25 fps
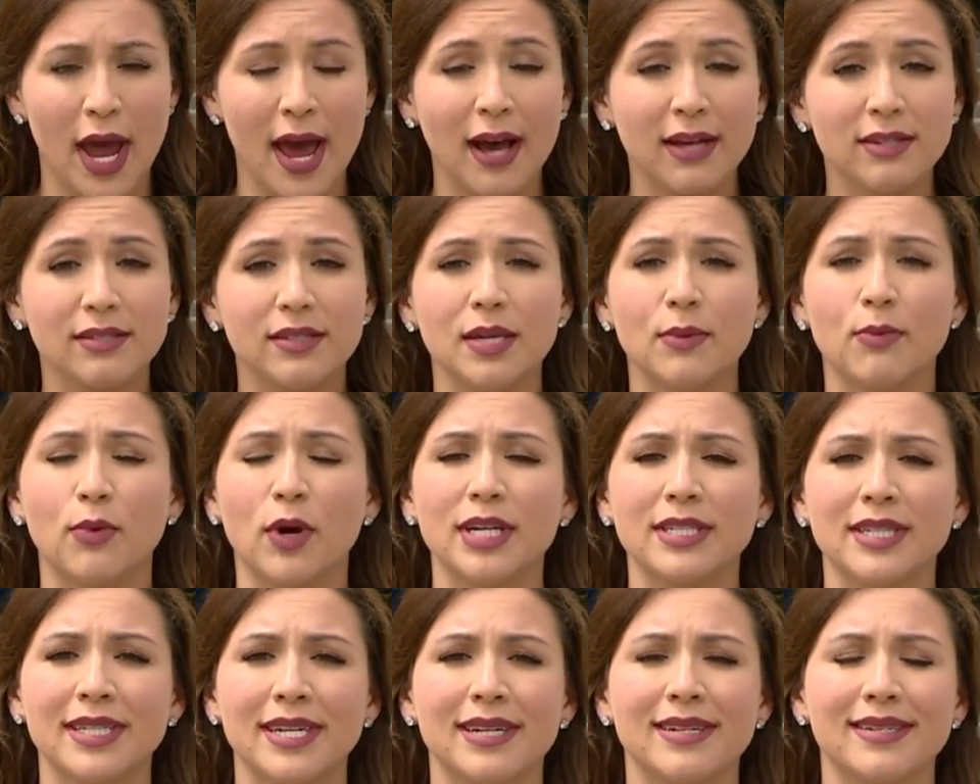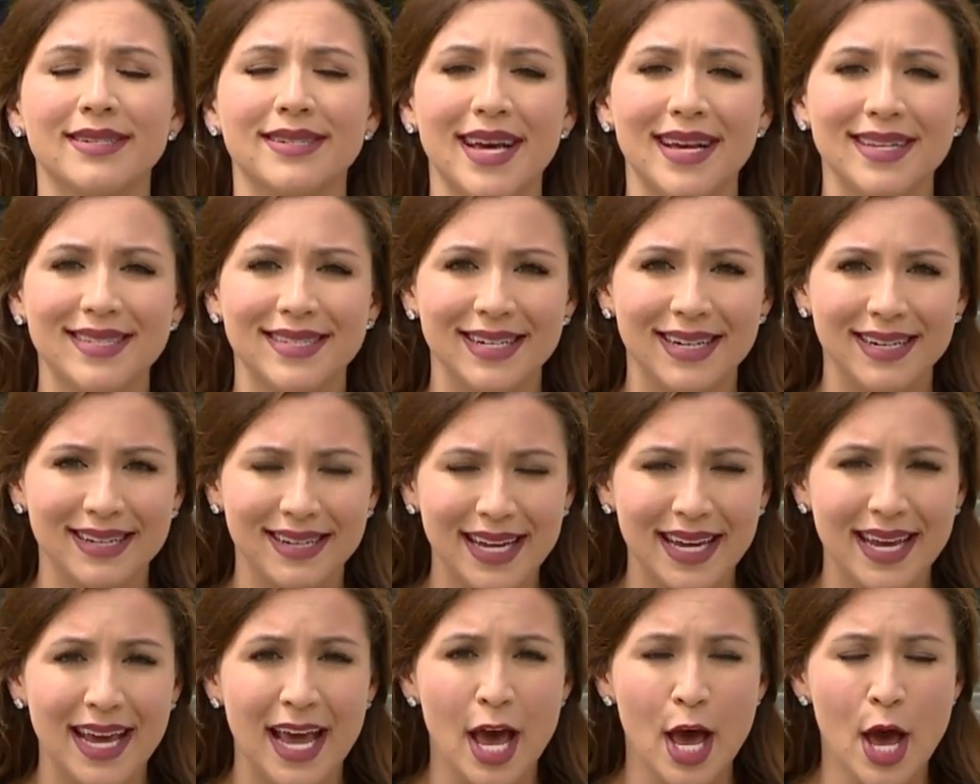as the president
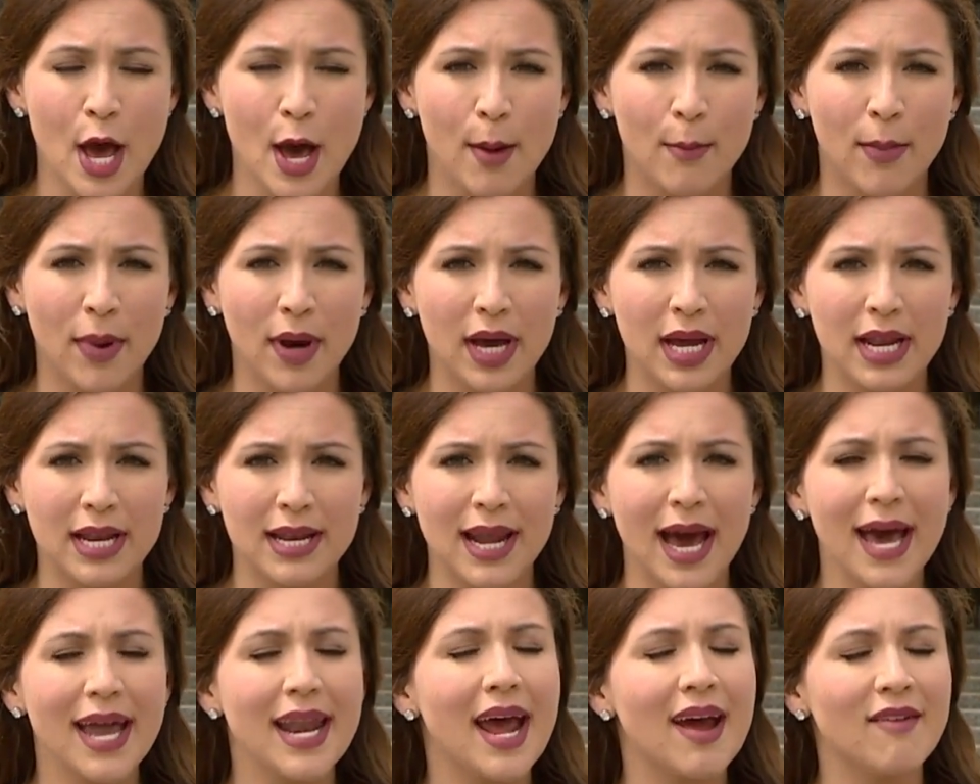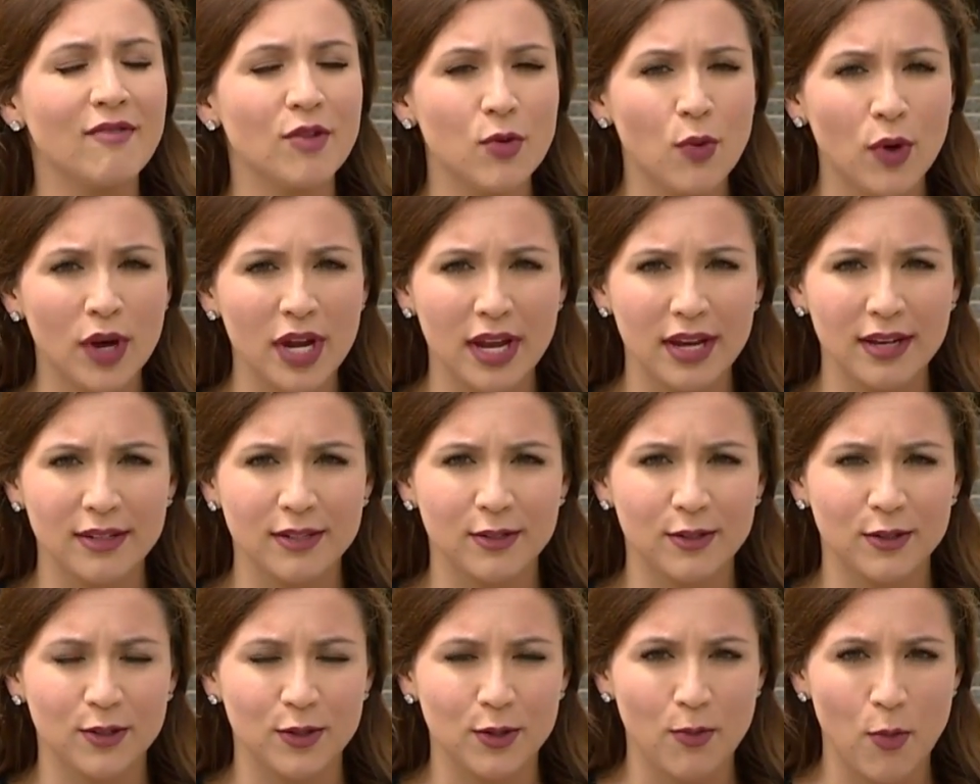designee, but not everyone
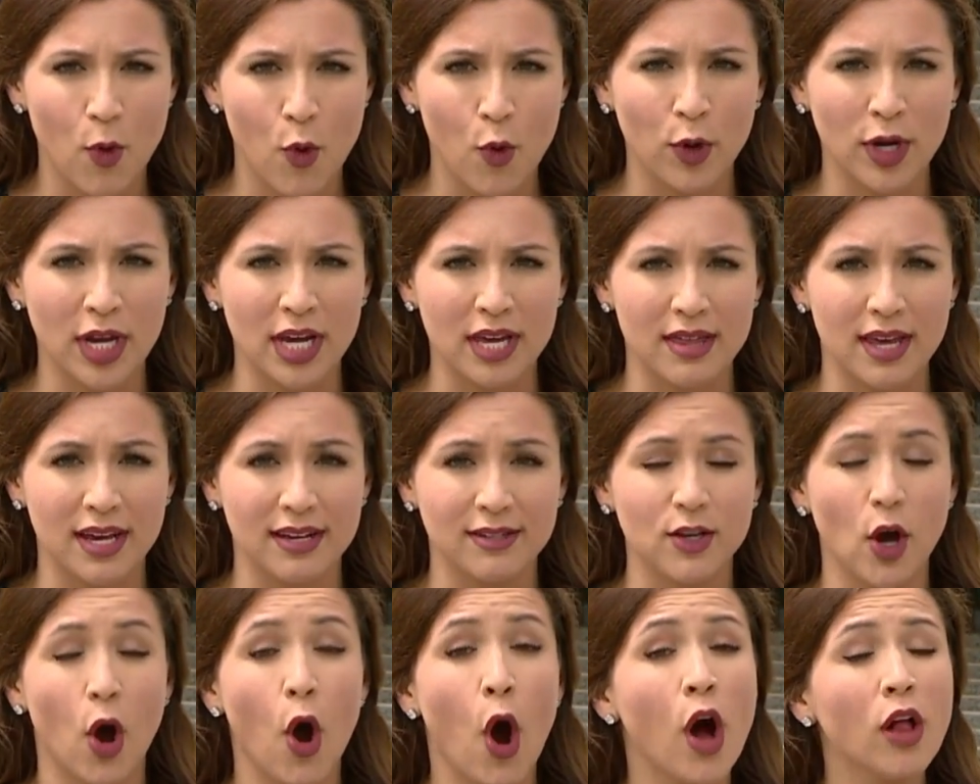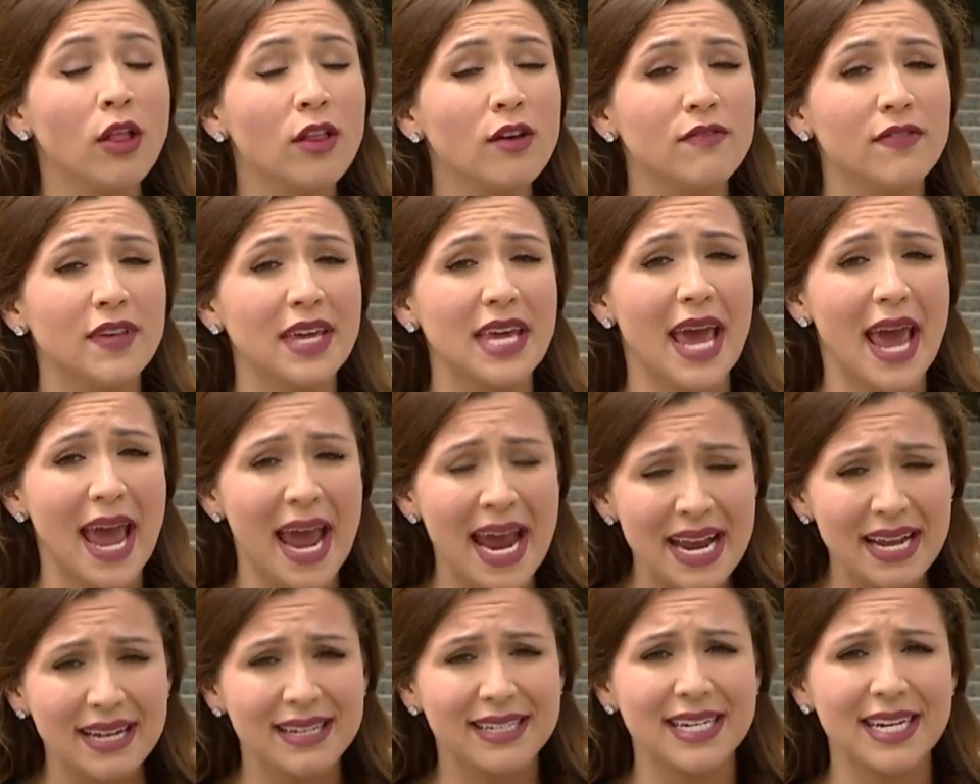is supporting this. All of the
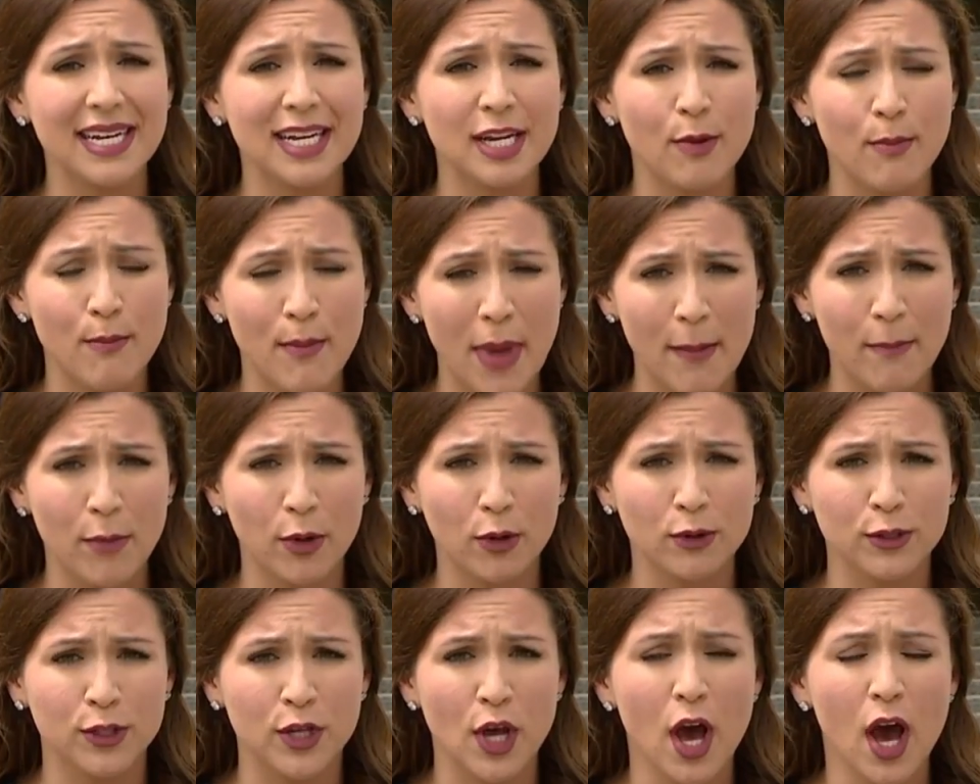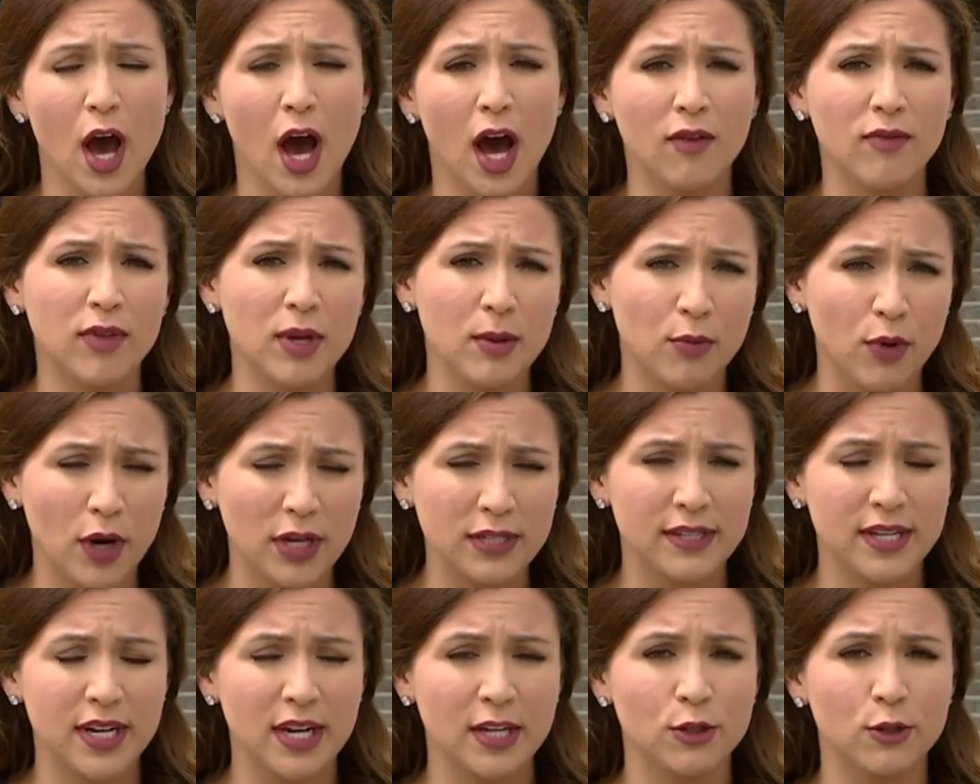18 members of the
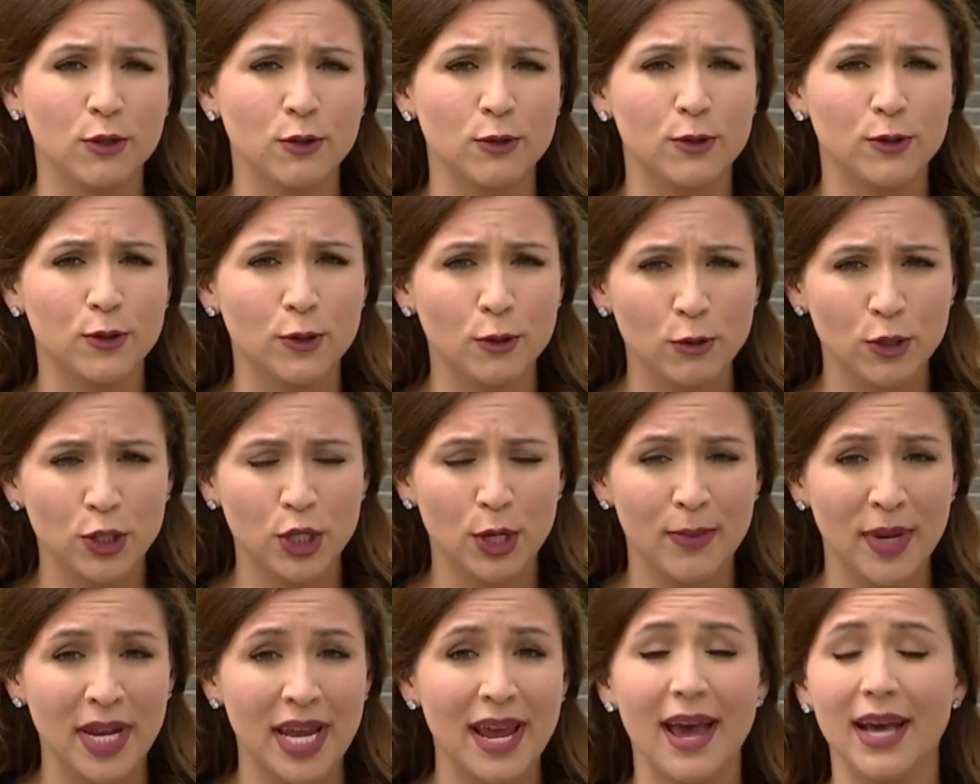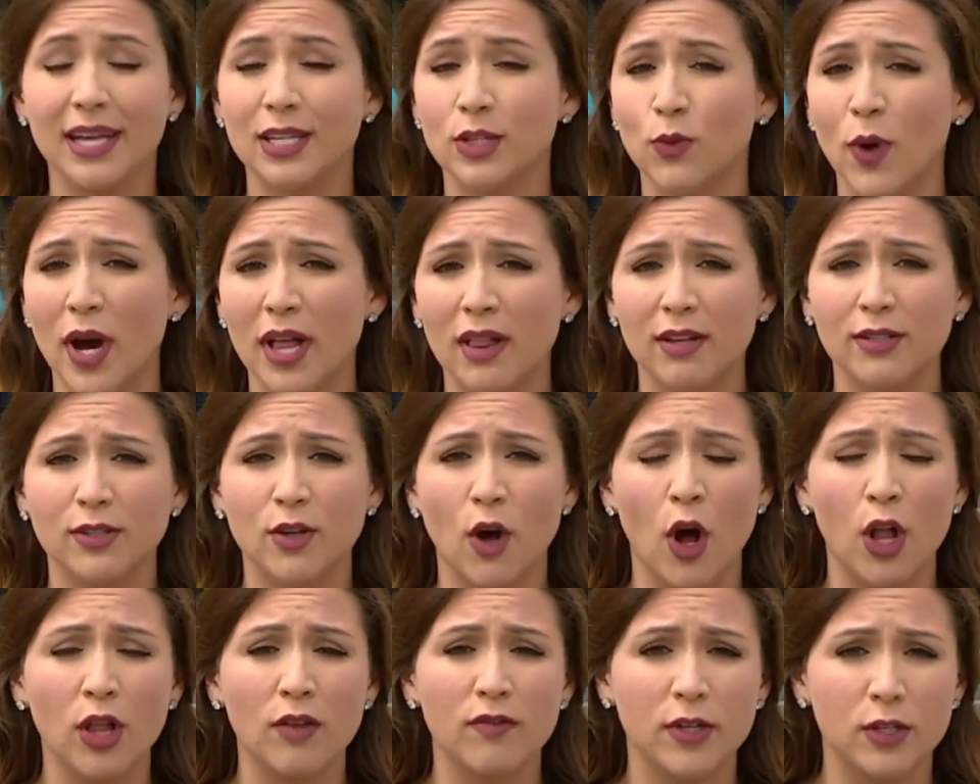presidential search committee, as well as
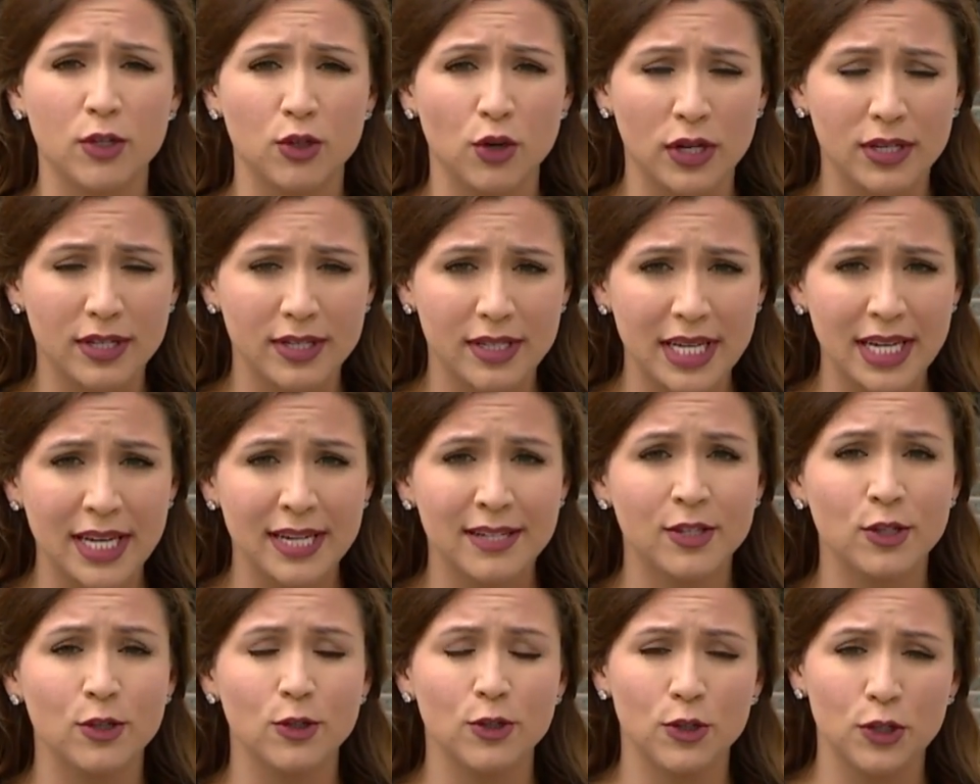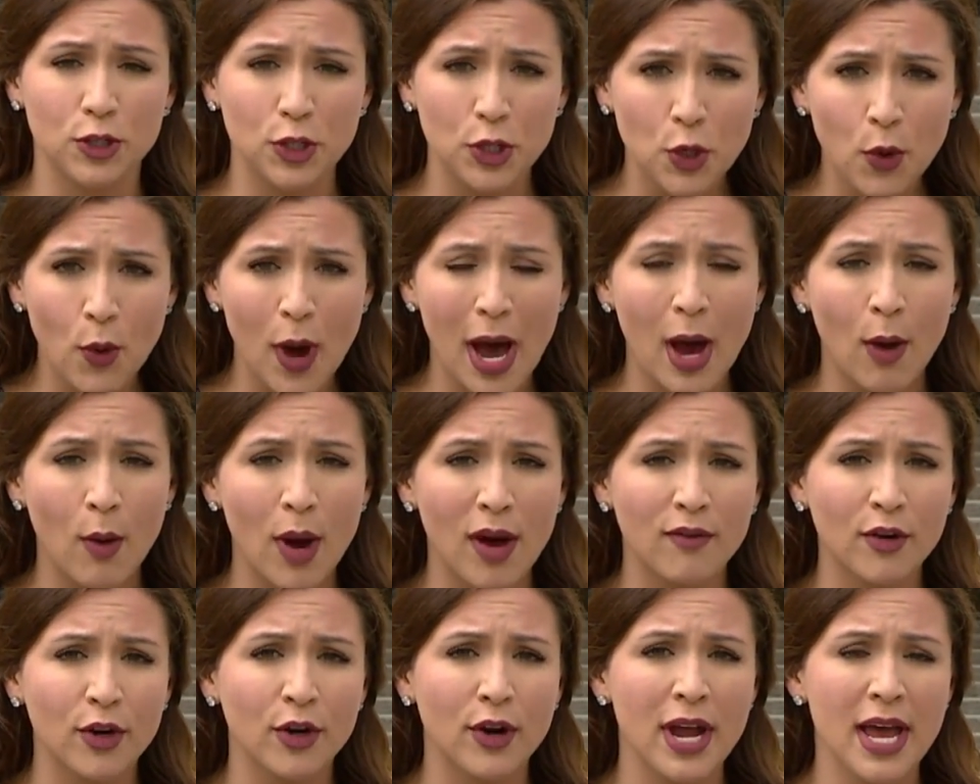all of the trustees, do,
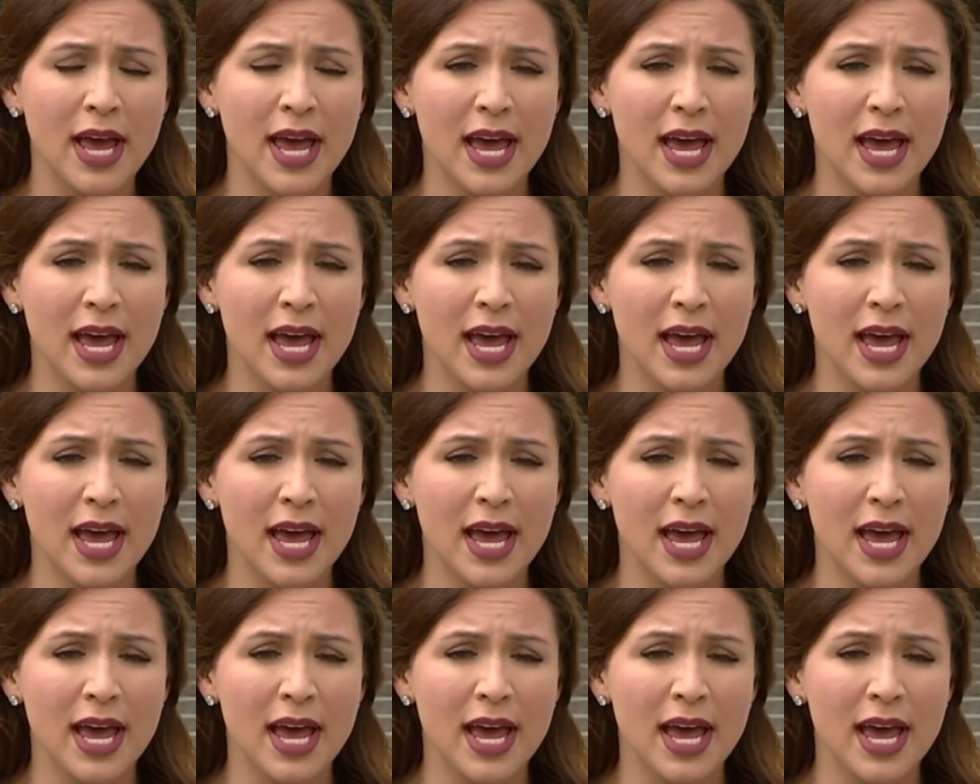however,